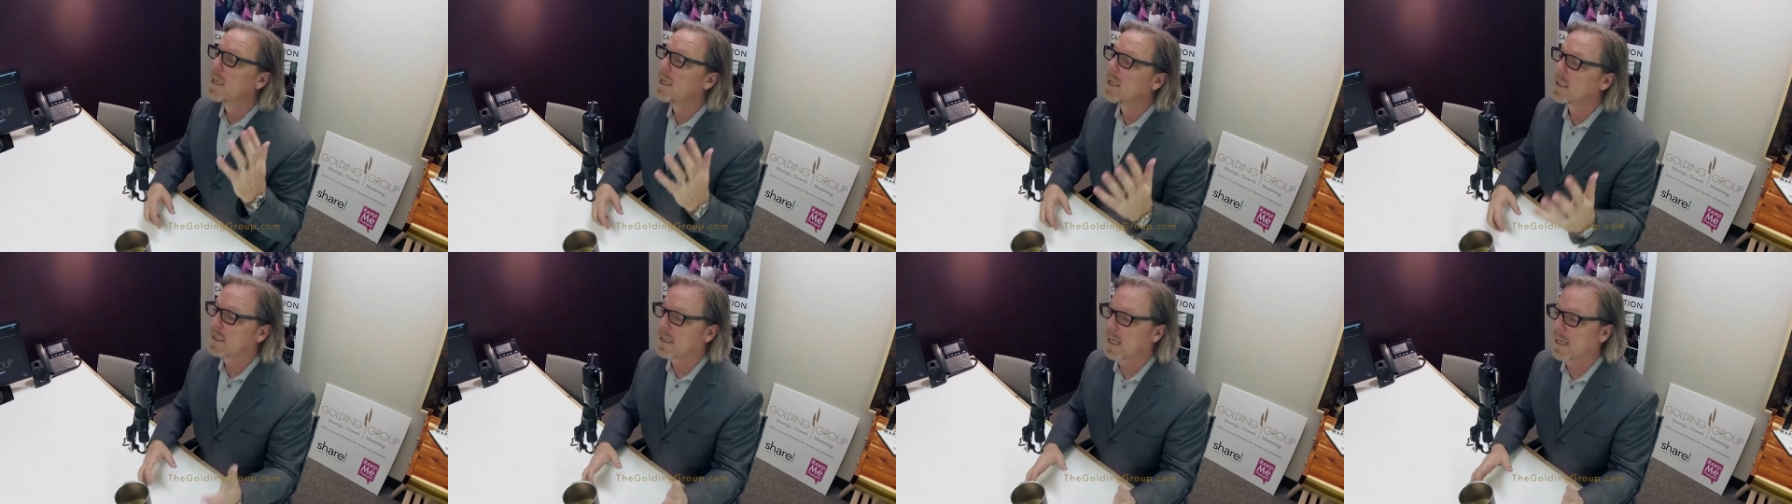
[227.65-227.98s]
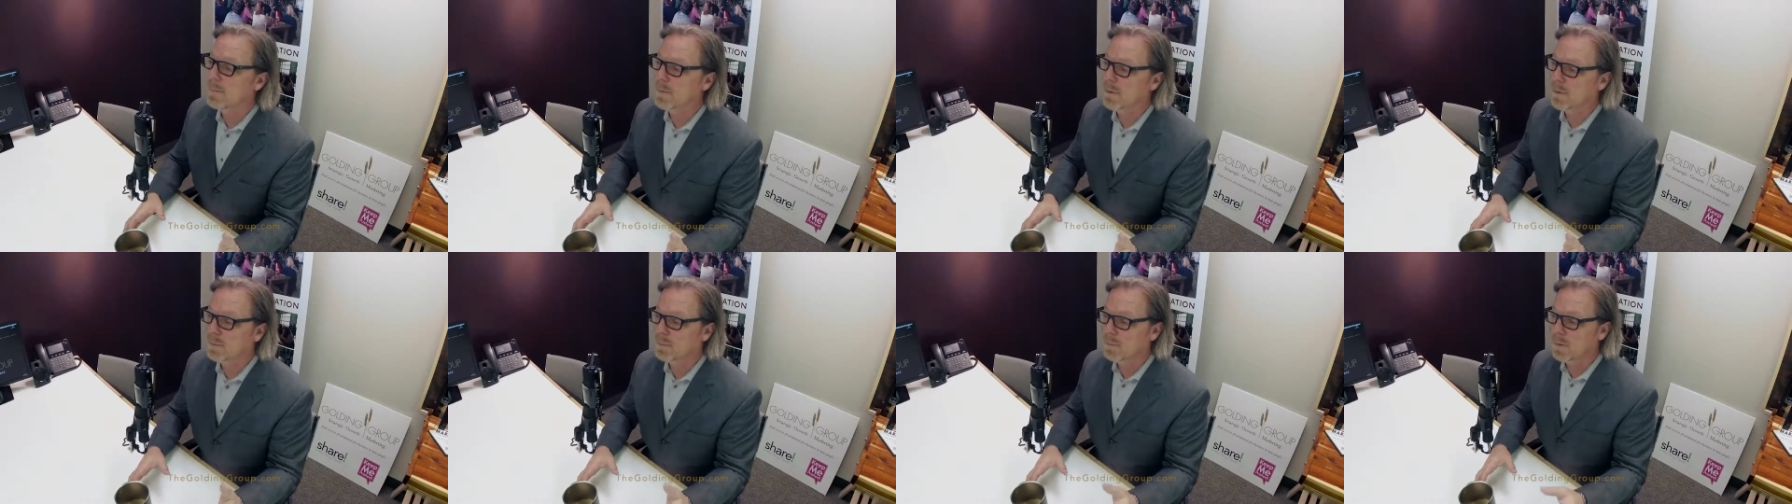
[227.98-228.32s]

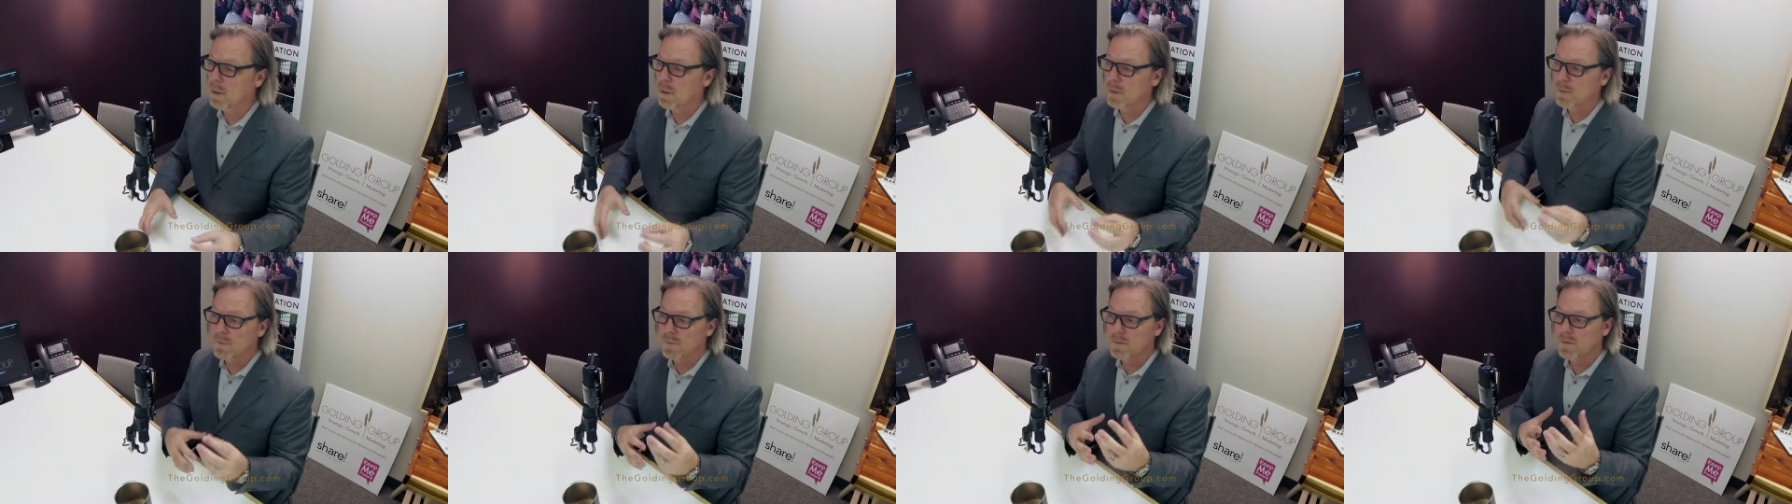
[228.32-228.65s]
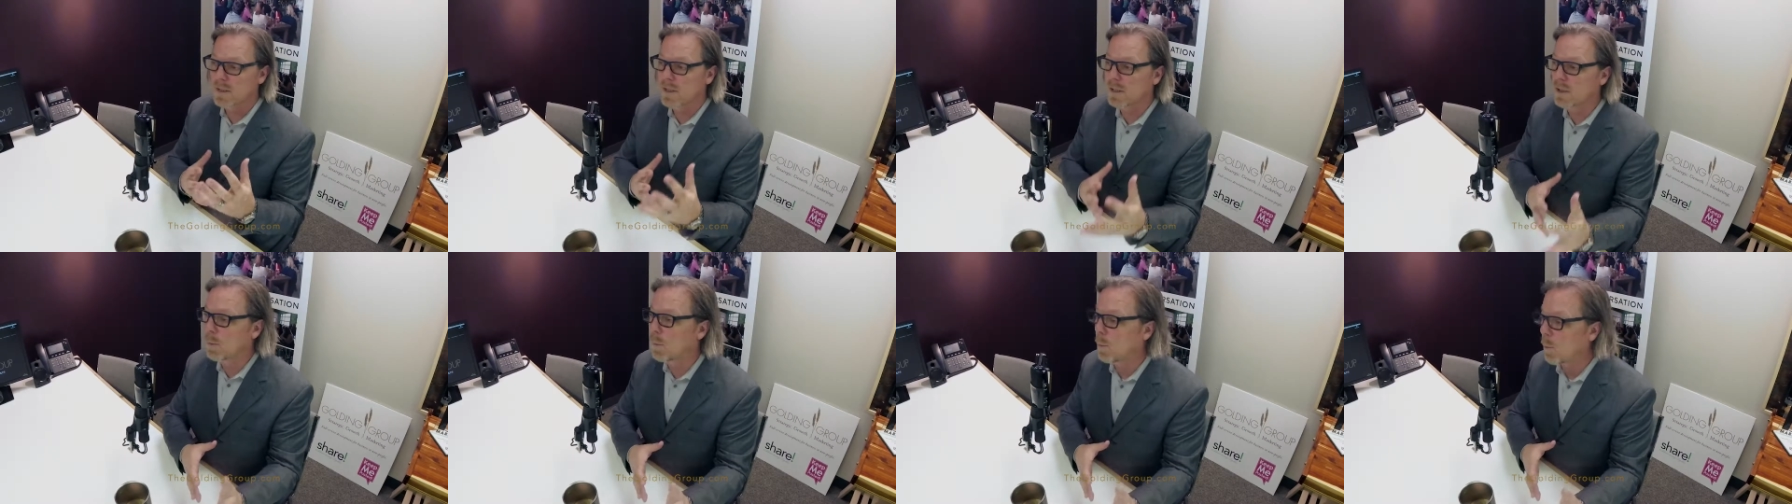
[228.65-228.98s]
Game of
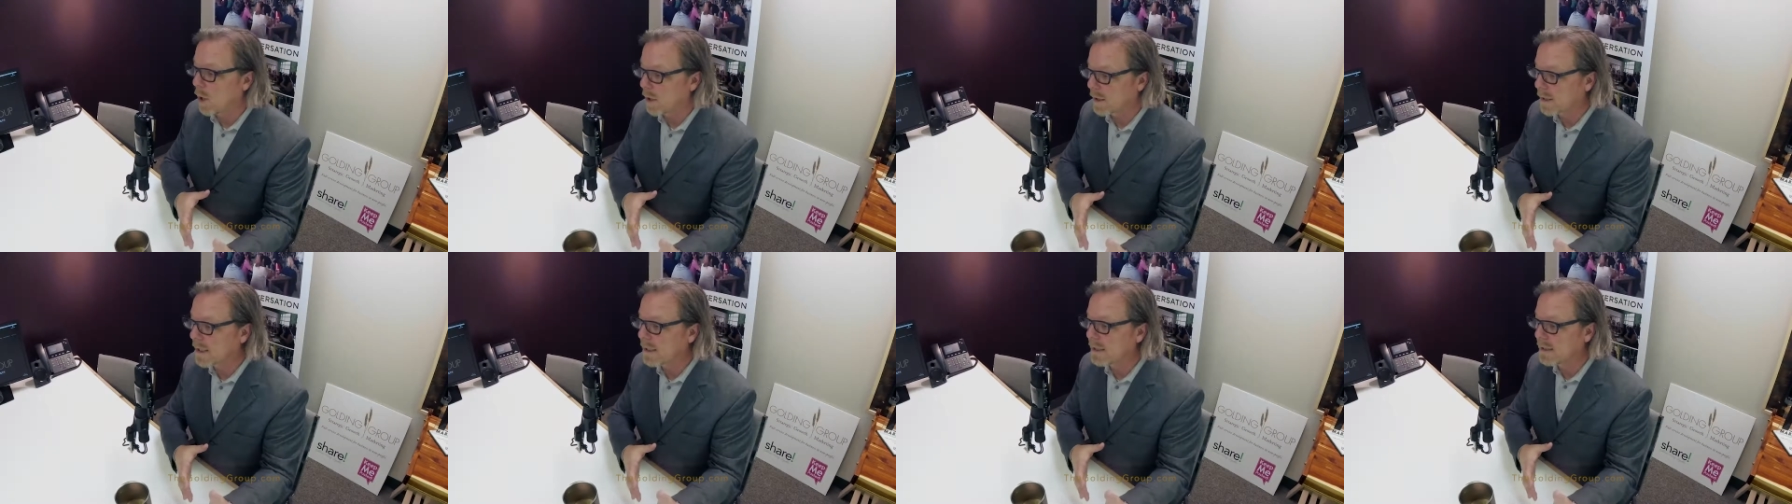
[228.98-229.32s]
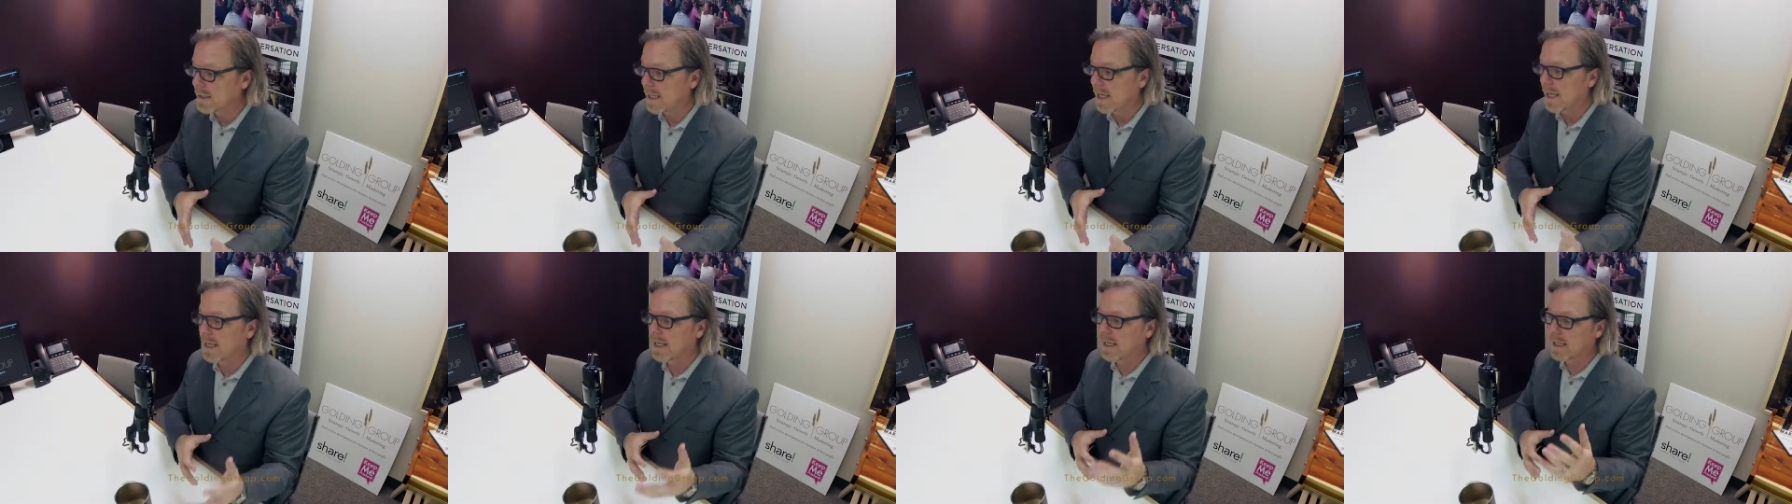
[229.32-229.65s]
Thrones and The Walking
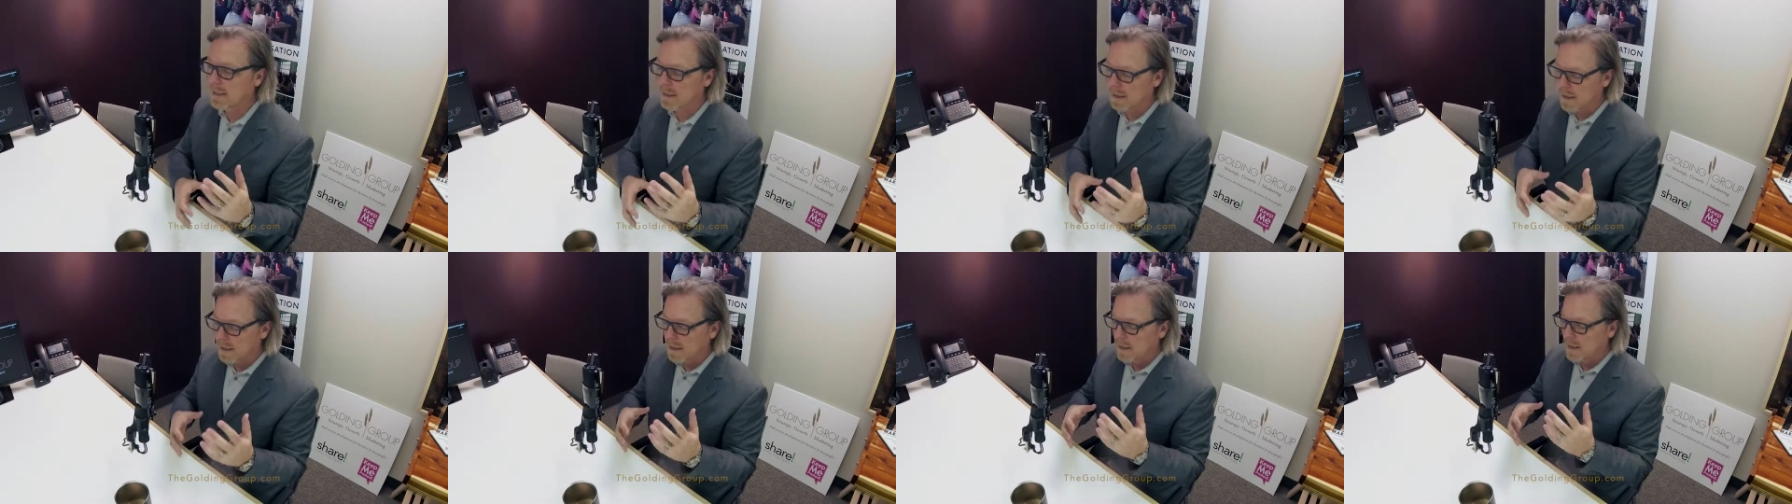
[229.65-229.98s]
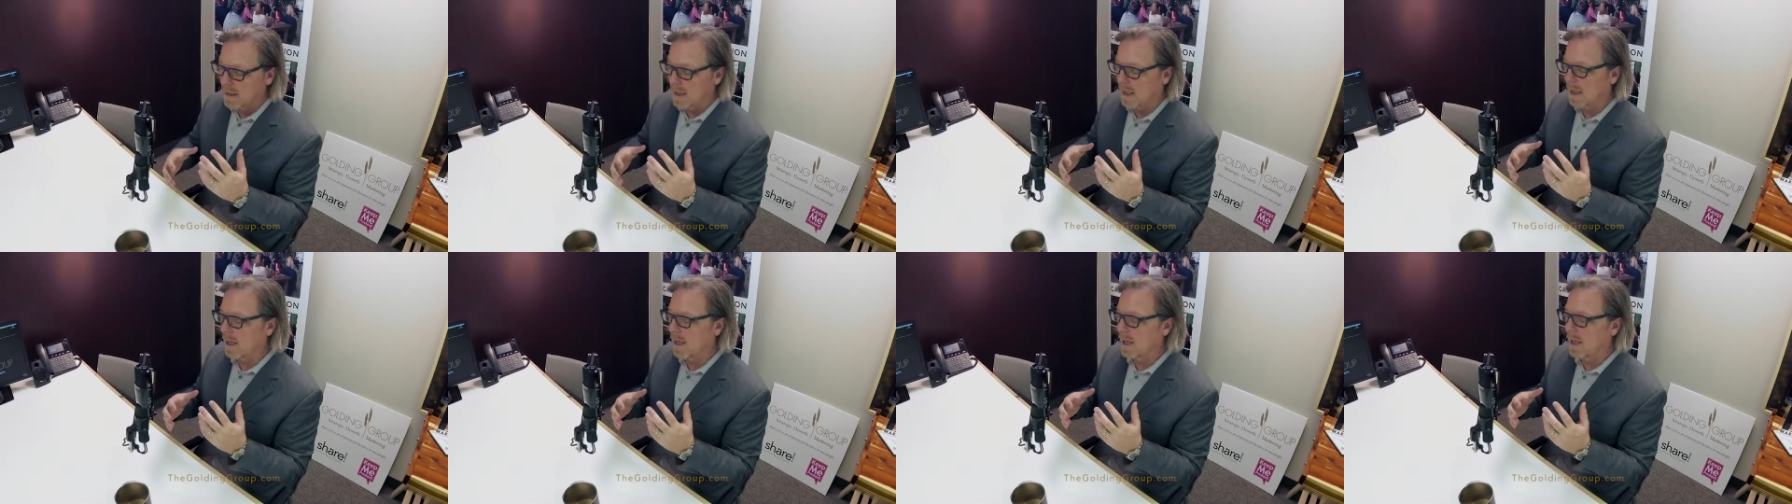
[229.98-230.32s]
Dead
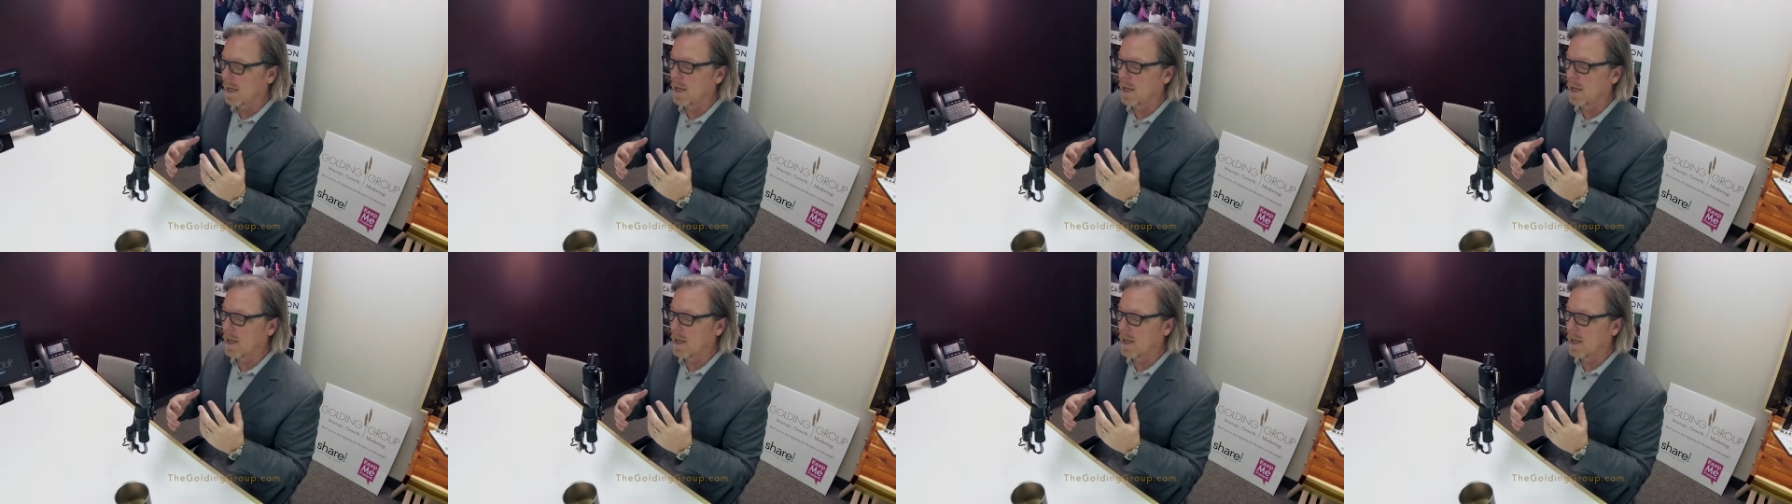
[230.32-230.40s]
uh,